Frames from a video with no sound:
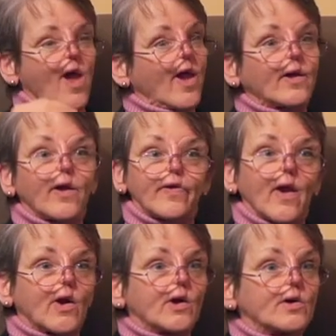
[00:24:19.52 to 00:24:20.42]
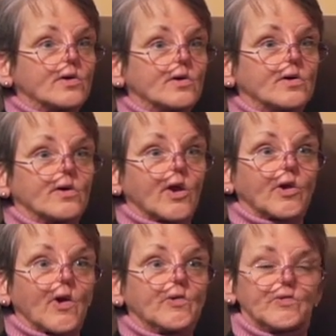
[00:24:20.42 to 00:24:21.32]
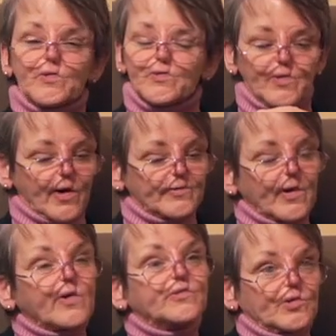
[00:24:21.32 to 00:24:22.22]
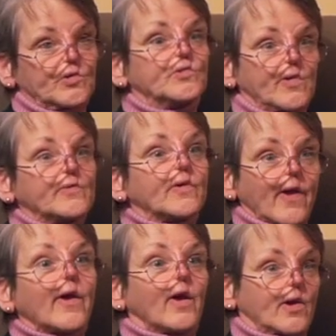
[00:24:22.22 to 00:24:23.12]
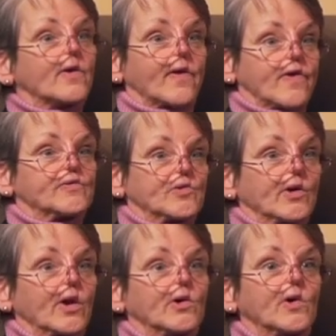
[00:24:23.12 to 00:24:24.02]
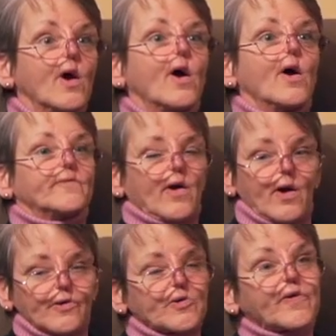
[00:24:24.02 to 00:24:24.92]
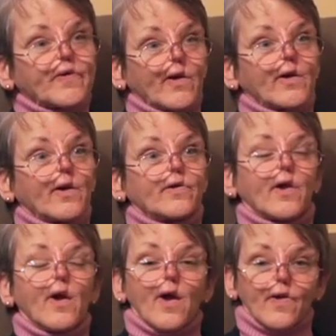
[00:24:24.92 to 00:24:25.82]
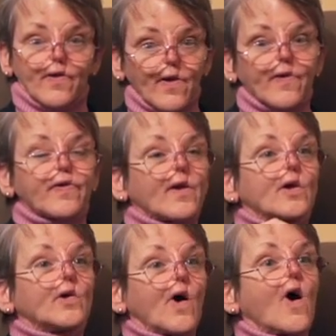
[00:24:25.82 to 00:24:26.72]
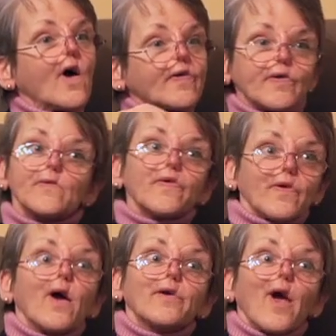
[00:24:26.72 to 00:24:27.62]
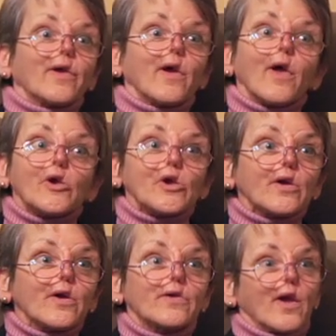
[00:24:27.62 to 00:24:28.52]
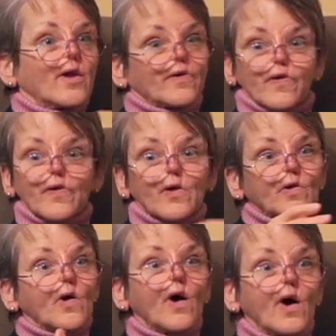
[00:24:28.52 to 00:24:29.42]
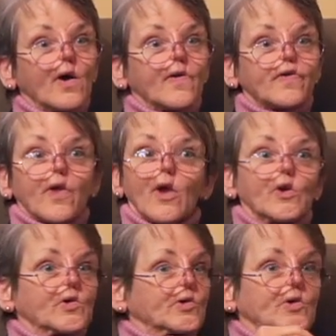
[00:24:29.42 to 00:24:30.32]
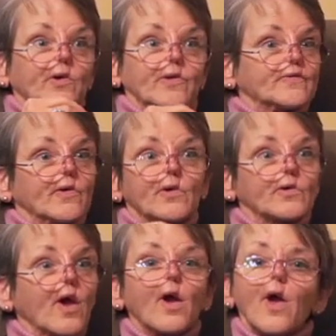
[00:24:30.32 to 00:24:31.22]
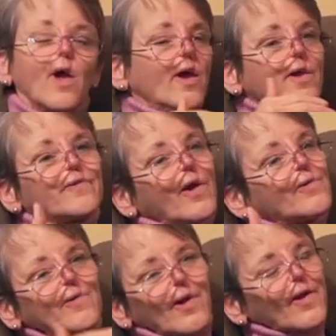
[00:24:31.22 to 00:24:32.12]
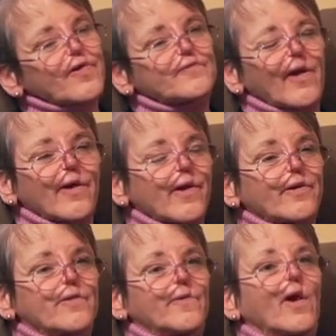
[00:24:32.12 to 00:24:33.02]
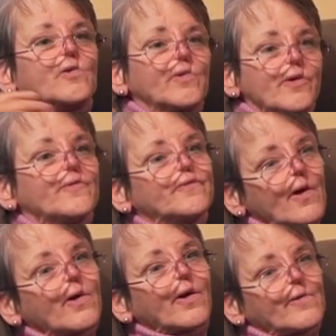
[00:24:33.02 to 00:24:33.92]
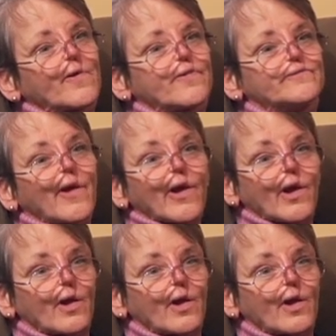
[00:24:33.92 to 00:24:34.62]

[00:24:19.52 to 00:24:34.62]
Hang in there, you know, we will take care of this for you, but understand, this can cause suicide ideation, and this can cause that you're going to feel. If he would explain that to me, I wouldn't have felt like it was me.